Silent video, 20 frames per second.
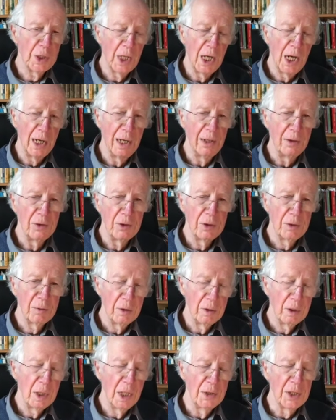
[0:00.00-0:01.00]
And
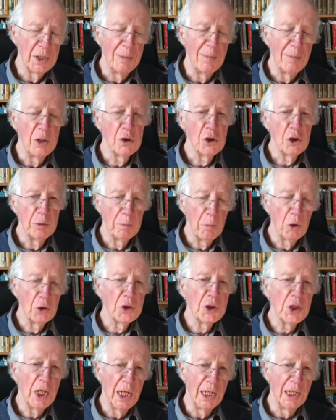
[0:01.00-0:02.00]
as I mentioned,
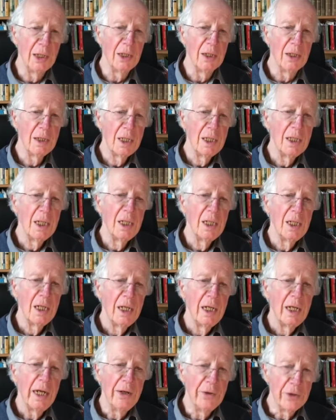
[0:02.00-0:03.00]
Montaigne
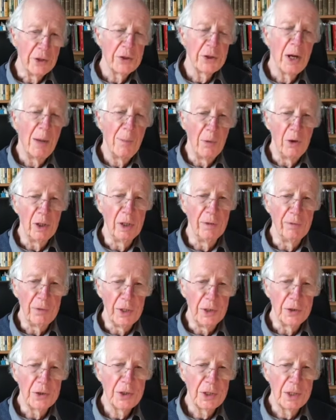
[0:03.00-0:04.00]
is a summary of
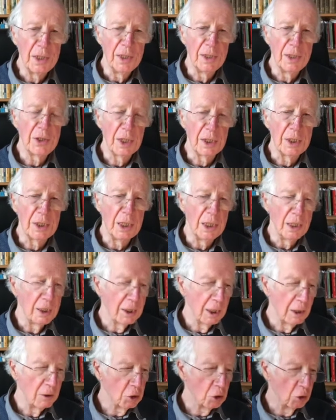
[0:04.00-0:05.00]
this in the 16th
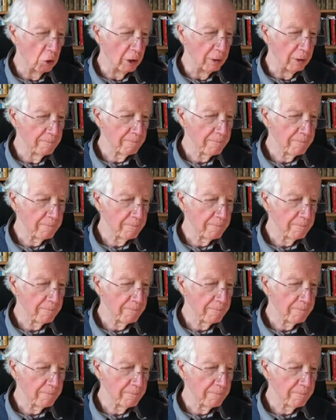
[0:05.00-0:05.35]
century.